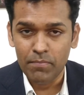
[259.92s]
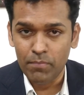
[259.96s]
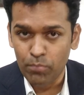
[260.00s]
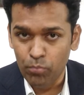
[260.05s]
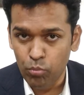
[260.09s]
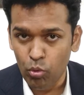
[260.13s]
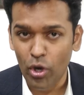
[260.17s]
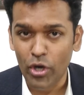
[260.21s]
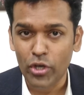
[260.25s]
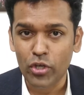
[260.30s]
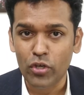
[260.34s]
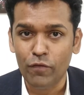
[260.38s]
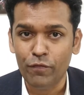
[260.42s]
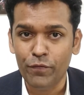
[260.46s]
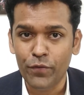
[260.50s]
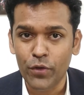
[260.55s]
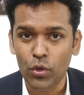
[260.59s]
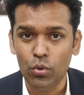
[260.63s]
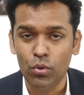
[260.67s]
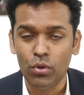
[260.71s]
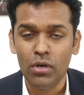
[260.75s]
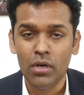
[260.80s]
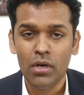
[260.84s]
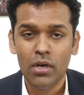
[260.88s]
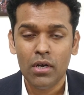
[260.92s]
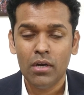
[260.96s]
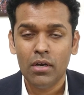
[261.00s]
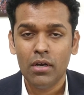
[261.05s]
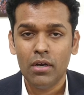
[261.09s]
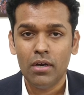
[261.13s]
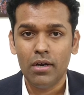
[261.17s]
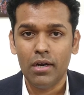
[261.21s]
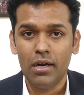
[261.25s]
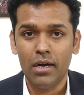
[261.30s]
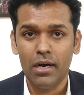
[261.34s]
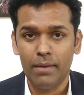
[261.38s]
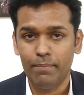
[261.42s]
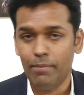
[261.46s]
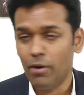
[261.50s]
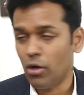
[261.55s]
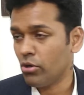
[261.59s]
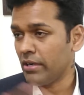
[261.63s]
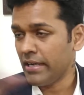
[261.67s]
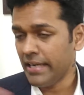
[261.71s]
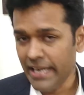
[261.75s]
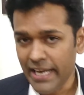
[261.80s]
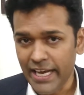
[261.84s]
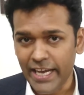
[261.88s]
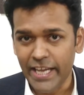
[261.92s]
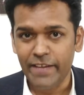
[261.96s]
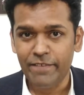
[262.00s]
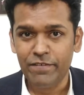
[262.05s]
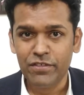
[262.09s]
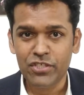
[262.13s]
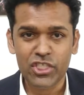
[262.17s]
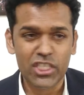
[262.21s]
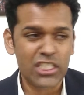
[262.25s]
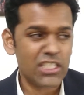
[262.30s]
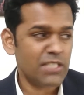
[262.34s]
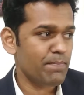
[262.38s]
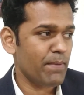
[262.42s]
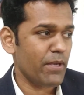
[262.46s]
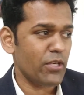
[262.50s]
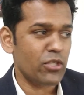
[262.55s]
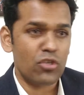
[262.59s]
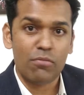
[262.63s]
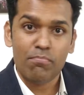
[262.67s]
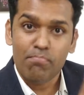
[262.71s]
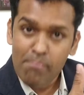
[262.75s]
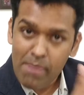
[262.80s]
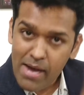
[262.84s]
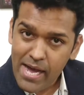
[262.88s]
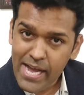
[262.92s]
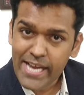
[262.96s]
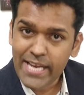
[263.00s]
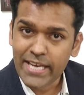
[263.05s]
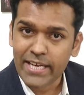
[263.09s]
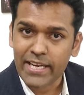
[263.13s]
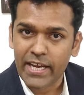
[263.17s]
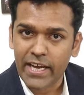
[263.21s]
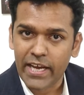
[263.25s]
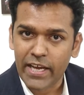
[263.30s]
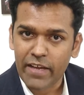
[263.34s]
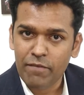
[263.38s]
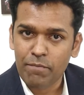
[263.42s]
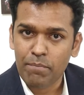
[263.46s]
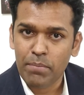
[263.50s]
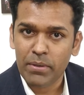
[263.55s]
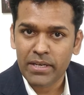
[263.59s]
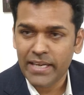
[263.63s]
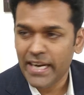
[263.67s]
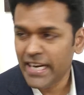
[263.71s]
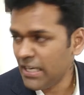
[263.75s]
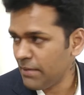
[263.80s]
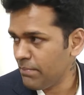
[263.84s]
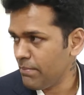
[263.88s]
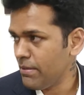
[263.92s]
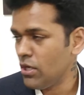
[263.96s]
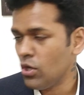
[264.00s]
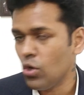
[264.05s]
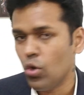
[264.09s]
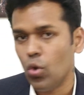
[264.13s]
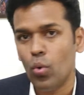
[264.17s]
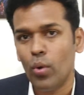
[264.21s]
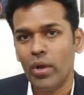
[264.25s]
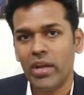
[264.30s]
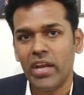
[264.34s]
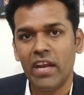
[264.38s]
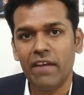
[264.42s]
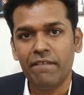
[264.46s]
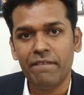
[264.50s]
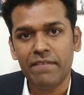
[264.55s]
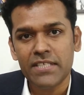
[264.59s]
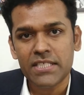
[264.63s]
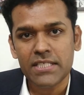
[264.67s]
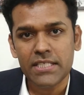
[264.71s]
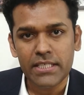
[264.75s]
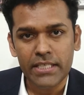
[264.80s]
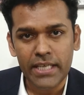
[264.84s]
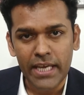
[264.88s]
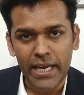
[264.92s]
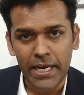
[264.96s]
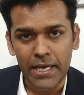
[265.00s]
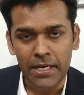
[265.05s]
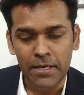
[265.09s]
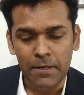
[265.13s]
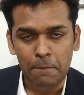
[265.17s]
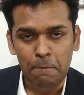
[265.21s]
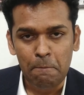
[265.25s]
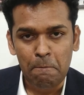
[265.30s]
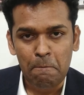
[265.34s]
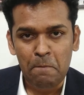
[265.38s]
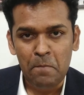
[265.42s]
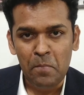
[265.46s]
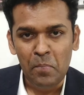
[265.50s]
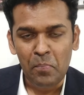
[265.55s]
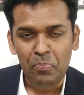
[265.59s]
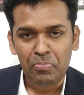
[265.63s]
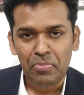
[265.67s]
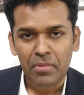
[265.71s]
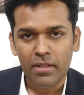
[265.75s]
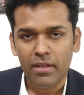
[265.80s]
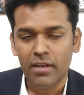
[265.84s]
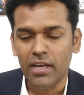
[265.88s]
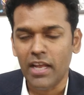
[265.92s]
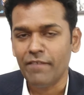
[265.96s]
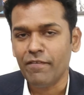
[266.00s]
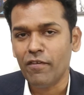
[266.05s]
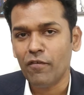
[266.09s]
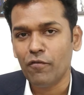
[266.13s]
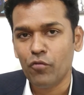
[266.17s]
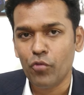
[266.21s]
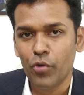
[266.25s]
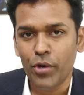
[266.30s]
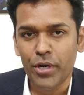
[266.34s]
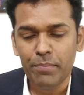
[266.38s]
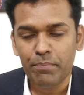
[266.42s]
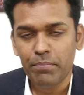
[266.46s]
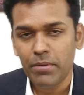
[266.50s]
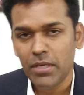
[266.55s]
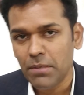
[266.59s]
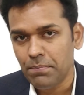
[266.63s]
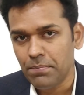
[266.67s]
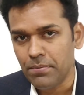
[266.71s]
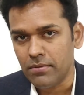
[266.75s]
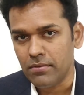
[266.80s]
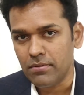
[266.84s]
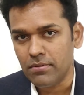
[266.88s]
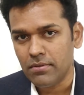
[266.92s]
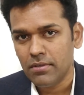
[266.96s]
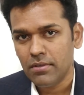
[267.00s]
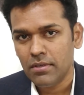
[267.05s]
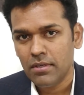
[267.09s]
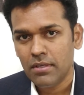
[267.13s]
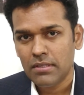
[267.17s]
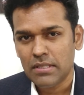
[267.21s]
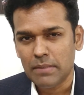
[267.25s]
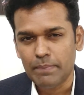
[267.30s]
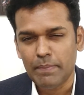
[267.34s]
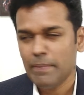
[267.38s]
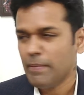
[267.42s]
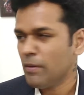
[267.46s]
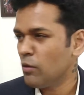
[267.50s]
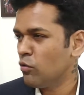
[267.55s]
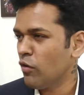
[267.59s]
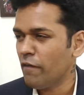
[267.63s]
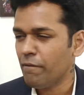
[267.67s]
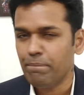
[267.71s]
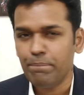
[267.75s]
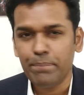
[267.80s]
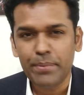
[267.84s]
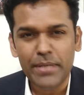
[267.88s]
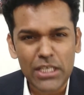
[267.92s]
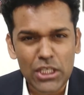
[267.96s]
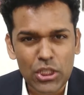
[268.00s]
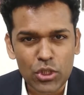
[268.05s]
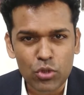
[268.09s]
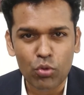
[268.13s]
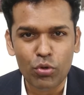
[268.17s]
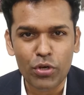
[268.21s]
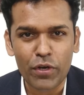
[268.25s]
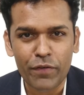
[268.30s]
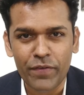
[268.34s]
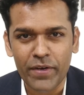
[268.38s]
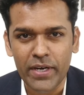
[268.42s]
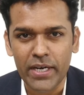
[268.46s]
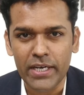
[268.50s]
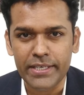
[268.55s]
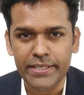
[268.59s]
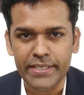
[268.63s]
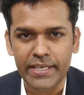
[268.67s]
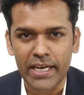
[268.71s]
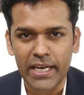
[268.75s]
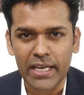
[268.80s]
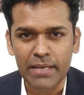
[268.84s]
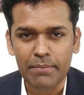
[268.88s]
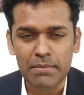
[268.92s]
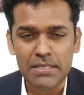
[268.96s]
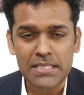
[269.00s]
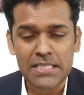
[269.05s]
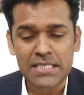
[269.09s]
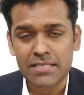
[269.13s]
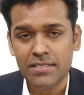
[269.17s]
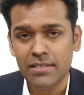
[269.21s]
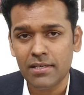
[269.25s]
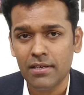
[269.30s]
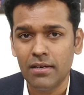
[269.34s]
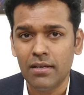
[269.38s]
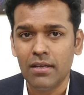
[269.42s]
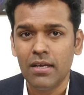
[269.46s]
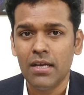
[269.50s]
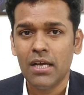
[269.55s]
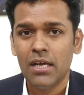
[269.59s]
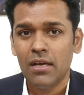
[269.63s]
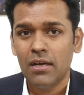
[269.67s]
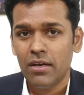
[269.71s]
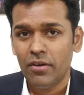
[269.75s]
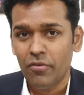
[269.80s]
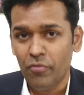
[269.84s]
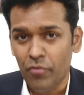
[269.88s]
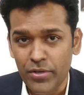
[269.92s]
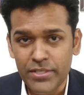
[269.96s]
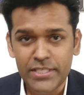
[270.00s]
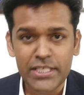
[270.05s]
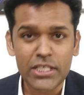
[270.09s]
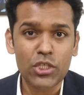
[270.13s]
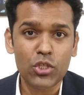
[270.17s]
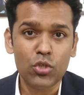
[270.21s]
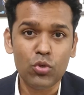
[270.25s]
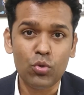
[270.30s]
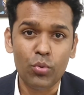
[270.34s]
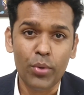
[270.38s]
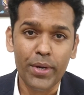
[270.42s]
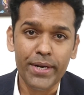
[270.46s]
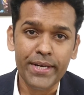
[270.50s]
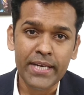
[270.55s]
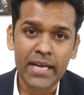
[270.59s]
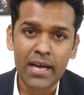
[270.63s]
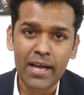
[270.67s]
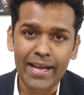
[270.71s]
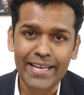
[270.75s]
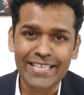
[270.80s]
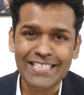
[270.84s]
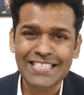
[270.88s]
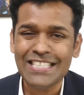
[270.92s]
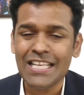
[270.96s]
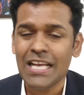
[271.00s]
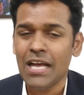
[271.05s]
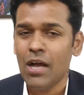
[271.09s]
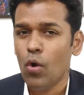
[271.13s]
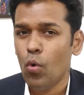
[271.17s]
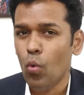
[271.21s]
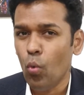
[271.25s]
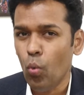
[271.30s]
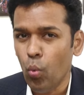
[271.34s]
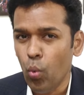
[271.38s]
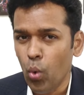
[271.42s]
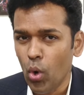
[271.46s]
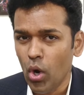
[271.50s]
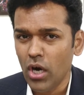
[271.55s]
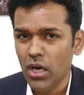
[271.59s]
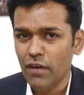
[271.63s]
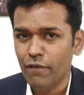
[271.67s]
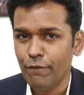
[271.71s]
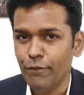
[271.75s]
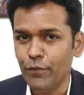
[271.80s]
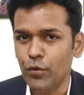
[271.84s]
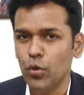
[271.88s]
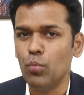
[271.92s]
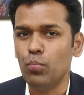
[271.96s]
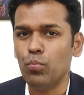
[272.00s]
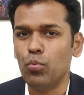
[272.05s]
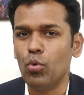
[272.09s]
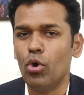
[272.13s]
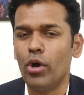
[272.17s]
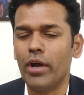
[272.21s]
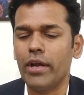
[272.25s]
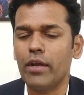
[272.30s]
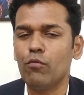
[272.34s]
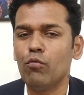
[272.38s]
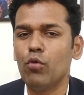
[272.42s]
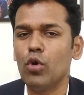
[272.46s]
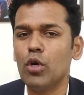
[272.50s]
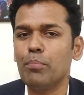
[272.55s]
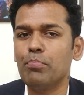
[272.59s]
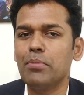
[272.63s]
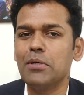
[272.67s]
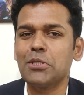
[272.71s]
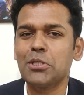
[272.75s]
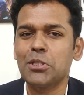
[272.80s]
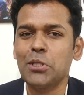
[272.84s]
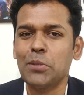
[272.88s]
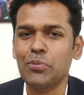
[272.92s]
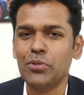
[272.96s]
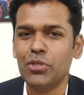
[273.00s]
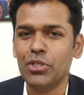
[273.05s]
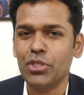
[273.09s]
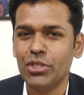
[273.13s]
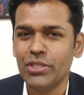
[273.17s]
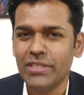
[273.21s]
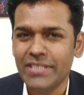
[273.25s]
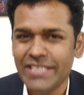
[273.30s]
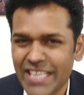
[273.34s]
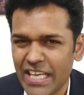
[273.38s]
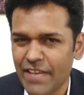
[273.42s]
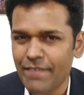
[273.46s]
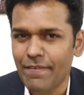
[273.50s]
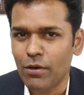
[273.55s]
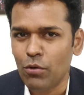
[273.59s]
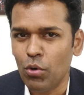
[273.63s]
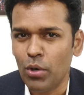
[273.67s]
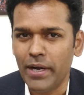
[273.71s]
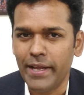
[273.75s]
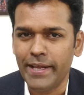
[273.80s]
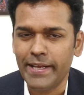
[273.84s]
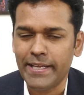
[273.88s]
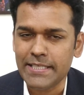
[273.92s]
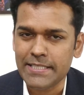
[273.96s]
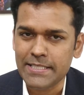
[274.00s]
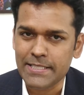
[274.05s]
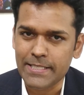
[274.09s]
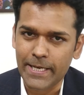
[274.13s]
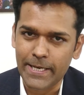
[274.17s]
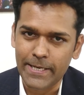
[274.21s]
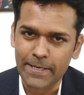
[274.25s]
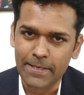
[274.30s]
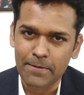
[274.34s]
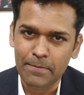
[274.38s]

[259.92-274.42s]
point of view about life just based on my life, but let me go and investigate the life of great people. The people who have been through difficult times, still risen to great heights. What viewpoint, what perception they were holding inside.